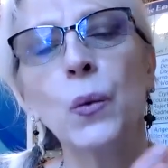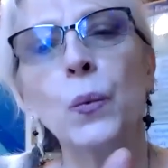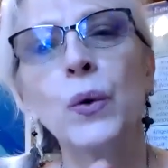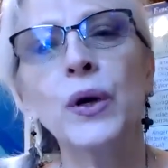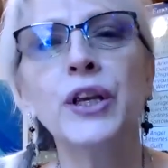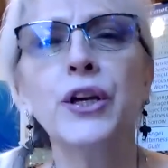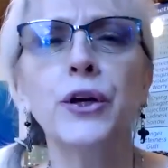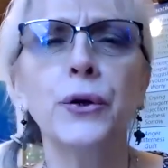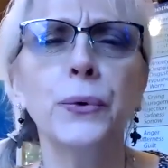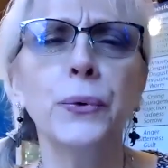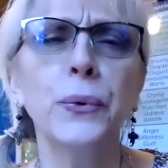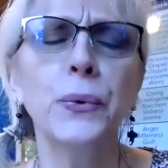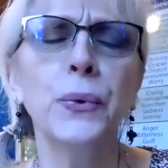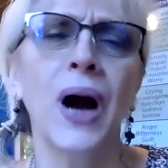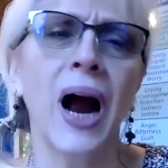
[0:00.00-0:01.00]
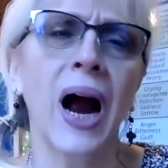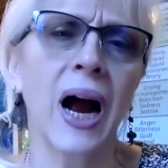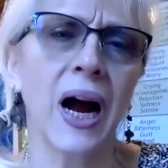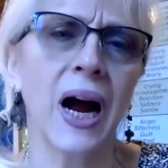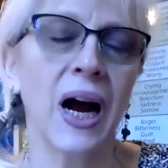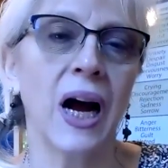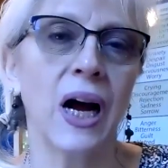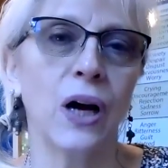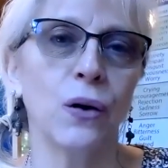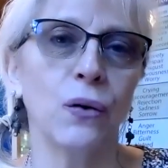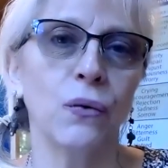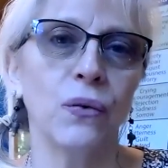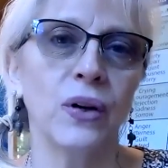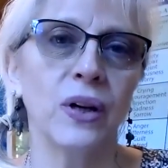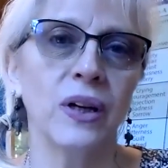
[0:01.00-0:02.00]
When you
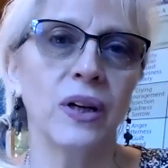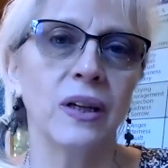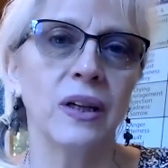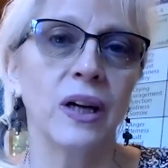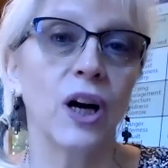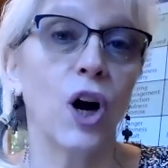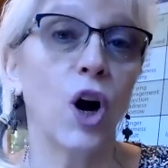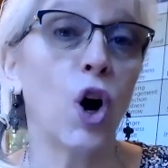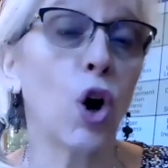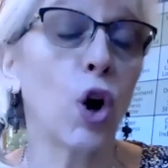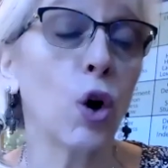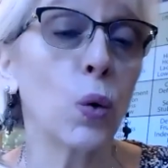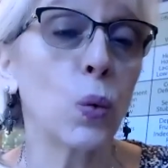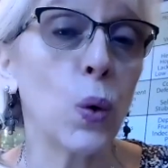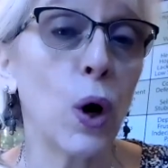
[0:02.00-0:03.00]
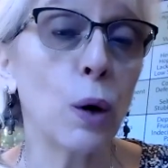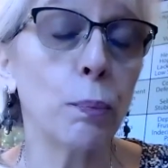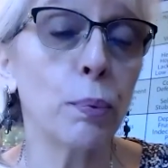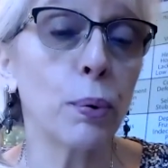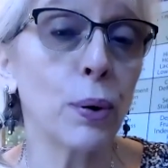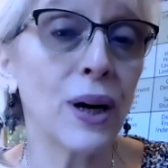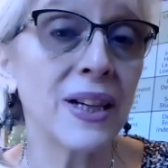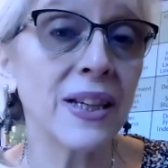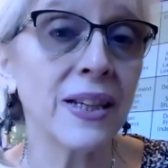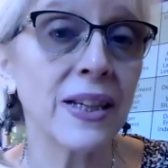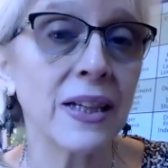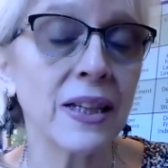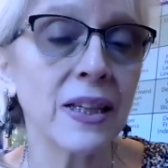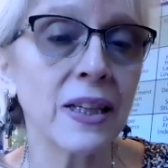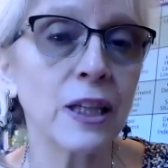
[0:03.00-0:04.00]
have a heart wall
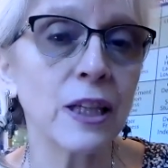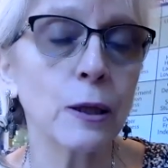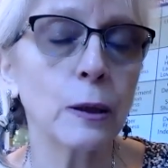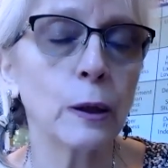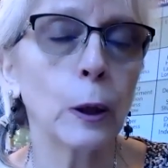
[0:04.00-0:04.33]
present,